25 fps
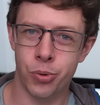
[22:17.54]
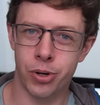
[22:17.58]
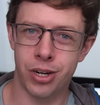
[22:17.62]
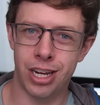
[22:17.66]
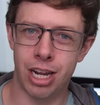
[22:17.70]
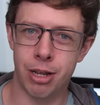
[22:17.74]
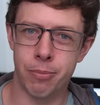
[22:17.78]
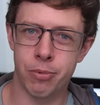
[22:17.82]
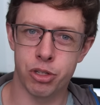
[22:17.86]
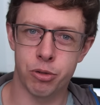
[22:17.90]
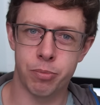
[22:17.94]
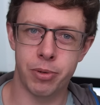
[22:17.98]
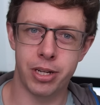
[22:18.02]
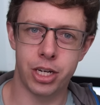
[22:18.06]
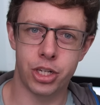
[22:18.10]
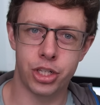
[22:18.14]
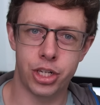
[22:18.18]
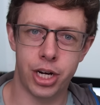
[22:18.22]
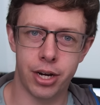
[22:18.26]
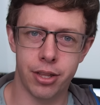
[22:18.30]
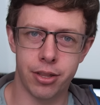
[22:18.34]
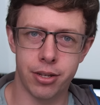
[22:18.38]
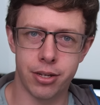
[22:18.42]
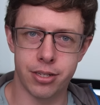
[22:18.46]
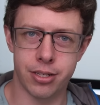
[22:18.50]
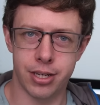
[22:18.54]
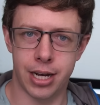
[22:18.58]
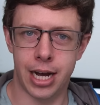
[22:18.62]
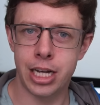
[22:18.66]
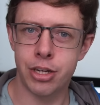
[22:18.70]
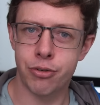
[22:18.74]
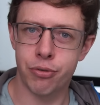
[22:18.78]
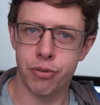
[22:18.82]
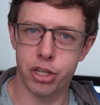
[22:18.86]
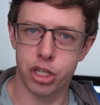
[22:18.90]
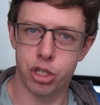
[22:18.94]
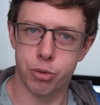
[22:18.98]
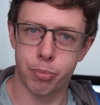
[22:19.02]
what enables me to share the designs
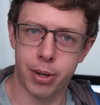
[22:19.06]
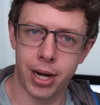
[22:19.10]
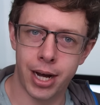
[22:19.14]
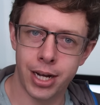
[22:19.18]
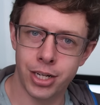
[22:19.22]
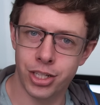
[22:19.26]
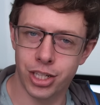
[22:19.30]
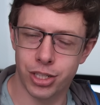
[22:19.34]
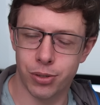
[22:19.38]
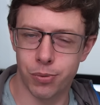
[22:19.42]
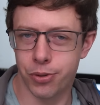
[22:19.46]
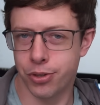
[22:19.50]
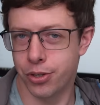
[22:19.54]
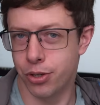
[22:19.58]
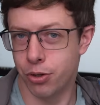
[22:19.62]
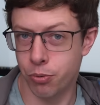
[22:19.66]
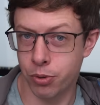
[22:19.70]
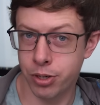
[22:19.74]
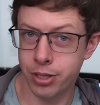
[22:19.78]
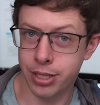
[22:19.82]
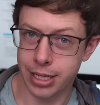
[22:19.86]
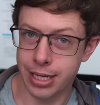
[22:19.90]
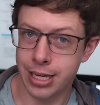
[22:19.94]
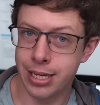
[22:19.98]
for this project with you really